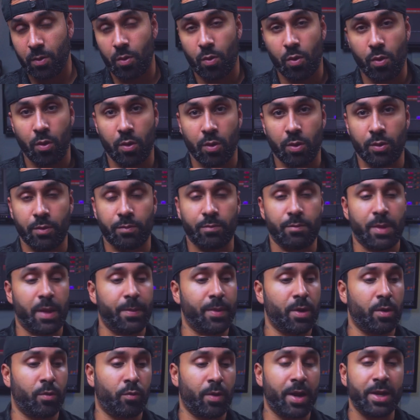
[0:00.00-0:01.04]
or
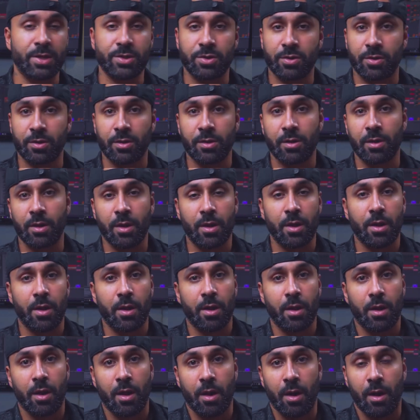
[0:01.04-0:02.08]
maybe a Razer
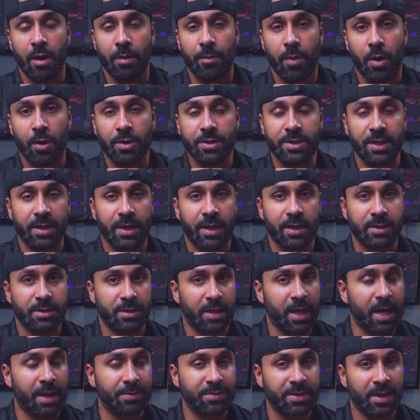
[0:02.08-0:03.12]
RTX
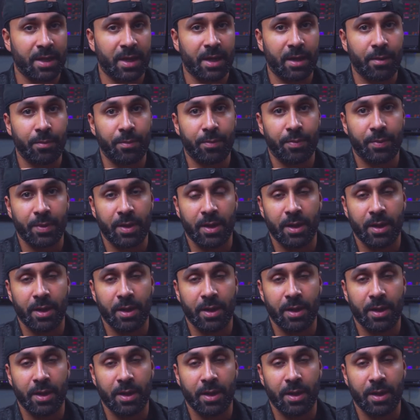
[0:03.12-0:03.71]
laptop.